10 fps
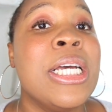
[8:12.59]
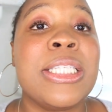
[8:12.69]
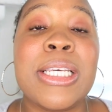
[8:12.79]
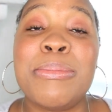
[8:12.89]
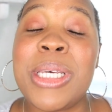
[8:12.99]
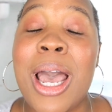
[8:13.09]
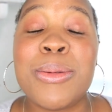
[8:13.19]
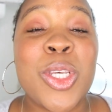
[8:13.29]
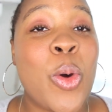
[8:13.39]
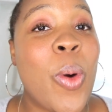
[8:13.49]

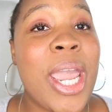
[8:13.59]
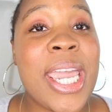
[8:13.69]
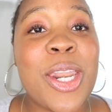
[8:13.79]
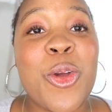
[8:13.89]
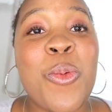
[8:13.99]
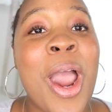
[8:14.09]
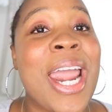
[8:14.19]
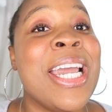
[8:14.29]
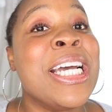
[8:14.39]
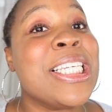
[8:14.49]
Sometimes Equate get it
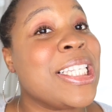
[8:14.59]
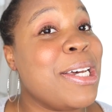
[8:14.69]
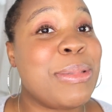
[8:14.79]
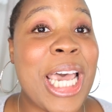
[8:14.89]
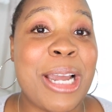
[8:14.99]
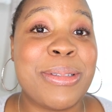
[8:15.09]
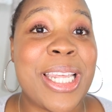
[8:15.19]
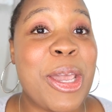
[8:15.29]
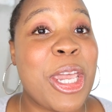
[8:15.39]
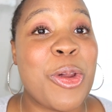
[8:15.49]
right. Sometimes
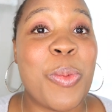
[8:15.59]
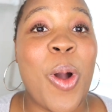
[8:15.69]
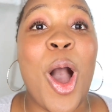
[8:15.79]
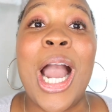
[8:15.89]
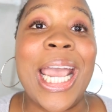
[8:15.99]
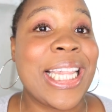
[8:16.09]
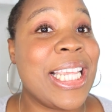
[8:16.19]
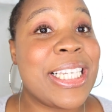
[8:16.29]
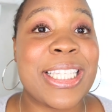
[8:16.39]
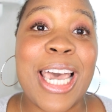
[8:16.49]
they get it wrong.
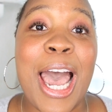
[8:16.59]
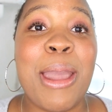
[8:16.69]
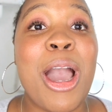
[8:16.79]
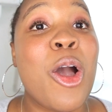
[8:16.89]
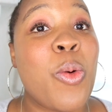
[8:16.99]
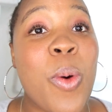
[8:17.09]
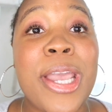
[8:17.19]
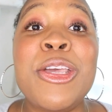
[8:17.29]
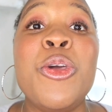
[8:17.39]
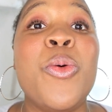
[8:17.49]
This time,
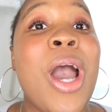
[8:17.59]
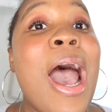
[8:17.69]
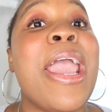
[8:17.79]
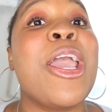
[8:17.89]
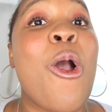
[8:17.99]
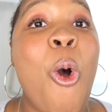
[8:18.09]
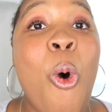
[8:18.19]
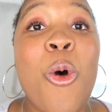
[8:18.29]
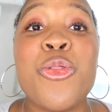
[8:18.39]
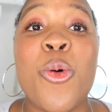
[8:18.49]
Equate, you got it
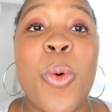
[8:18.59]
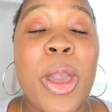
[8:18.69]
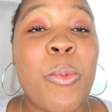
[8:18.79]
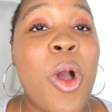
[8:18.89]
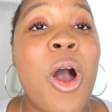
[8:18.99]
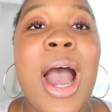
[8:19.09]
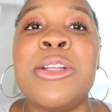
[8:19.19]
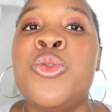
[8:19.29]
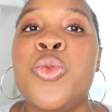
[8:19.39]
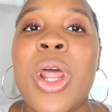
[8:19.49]
all the way wrong. I
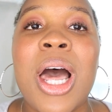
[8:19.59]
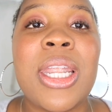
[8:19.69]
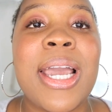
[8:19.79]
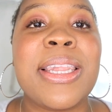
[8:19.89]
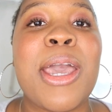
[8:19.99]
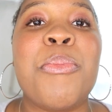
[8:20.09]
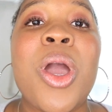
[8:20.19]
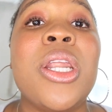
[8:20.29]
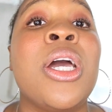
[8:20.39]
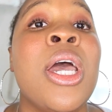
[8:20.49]
do not like that
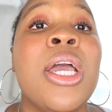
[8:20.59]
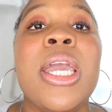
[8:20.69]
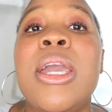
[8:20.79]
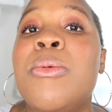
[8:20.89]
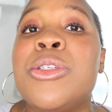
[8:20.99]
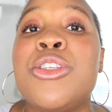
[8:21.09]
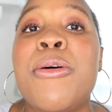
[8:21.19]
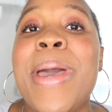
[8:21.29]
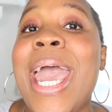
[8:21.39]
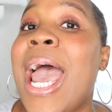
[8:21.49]
product. It was
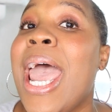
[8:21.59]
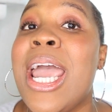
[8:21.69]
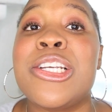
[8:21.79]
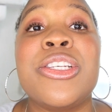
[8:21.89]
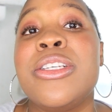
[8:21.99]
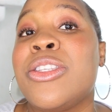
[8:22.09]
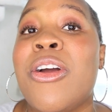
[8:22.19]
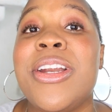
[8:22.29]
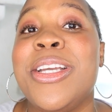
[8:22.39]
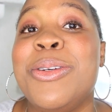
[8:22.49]
so bad, I actually
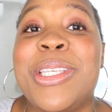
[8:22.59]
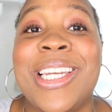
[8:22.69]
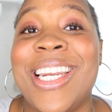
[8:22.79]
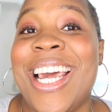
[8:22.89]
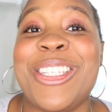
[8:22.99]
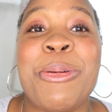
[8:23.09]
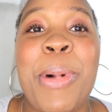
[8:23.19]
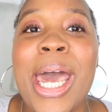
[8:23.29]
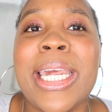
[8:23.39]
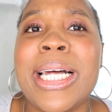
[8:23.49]
started using it as a
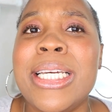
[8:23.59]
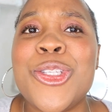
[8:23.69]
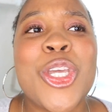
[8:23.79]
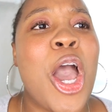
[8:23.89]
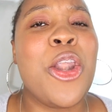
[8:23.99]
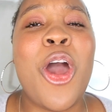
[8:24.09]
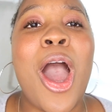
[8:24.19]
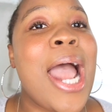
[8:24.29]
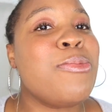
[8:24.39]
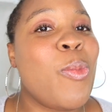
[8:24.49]
body cleanser. Y'all
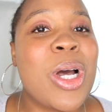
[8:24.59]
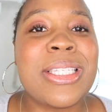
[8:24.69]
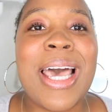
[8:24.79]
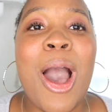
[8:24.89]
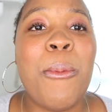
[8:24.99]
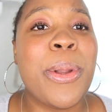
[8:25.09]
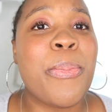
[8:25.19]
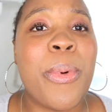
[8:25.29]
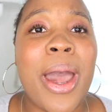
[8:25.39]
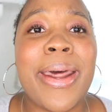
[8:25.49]
know, once I open the
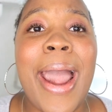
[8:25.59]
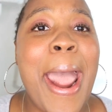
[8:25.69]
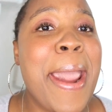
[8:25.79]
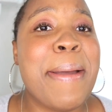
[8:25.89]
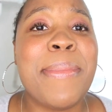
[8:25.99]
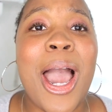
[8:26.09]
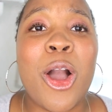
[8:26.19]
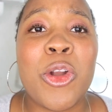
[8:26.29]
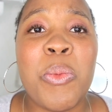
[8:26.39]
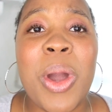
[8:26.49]
product, I am
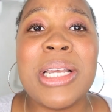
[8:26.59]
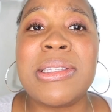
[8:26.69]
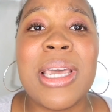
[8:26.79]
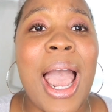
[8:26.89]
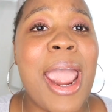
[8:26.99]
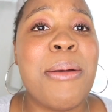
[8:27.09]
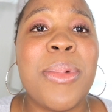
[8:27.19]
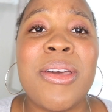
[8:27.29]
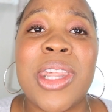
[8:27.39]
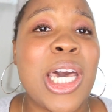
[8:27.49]
not going to waste it. I am
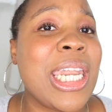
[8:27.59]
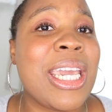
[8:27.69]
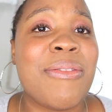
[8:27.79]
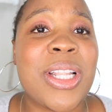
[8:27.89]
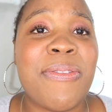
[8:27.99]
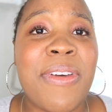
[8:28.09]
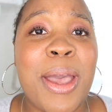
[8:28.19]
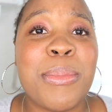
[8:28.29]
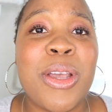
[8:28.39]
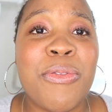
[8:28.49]
either going to give it to
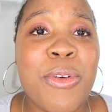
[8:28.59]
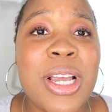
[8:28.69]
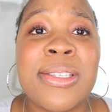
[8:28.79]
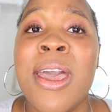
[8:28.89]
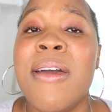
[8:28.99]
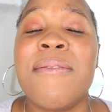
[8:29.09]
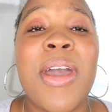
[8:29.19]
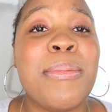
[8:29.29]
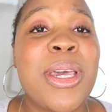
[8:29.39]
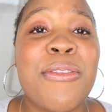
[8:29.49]
family or friends.
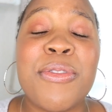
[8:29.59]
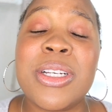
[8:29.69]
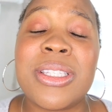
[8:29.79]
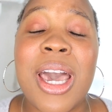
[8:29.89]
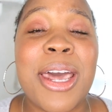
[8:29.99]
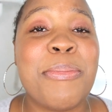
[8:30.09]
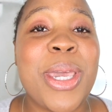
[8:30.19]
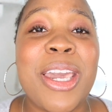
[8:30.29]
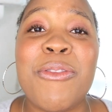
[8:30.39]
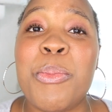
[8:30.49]
Family or friends tired of
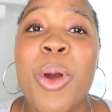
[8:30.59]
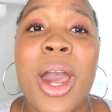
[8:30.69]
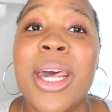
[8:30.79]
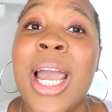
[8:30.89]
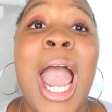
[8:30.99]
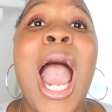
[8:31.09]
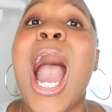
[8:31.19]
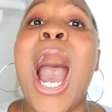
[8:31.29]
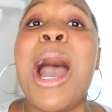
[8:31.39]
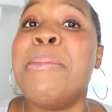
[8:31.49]
me giving product.
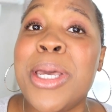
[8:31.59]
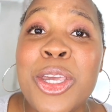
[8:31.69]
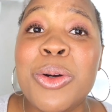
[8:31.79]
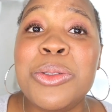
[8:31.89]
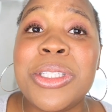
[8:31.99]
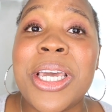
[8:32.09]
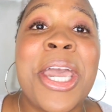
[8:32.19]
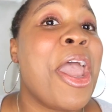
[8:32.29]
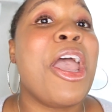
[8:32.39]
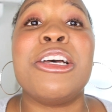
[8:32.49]
I'm going to use
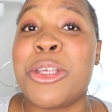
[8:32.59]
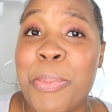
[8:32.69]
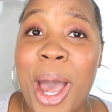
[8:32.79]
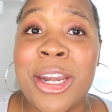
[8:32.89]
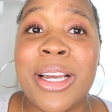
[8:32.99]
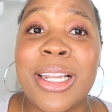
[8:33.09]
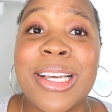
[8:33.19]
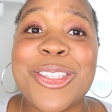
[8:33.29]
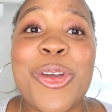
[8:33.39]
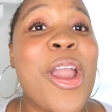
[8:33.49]
it as a body
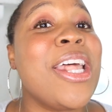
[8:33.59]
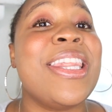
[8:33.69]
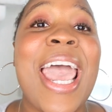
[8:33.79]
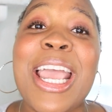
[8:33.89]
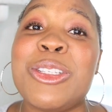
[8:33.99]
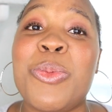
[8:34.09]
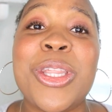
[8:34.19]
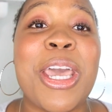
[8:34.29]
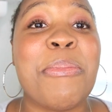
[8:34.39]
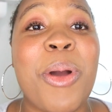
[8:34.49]
cleanser, and that is
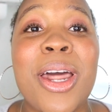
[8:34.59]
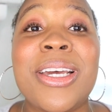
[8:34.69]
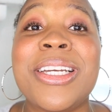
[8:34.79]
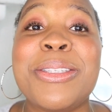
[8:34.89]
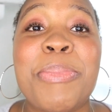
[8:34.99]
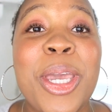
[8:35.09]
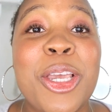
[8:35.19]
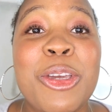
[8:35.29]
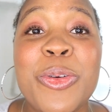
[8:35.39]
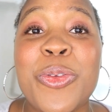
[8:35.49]
what that product is
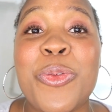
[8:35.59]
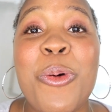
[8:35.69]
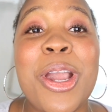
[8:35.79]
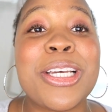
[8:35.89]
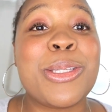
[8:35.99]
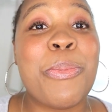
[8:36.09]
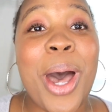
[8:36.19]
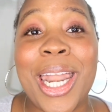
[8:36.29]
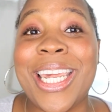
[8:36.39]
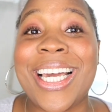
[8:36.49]
being used for, as a
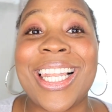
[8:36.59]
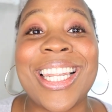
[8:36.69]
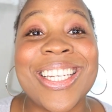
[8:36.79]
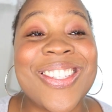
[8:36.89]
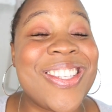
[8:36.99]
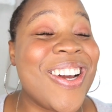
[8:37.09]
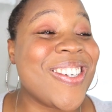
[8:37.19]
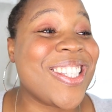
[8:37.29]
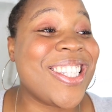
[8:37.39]
body cleanser.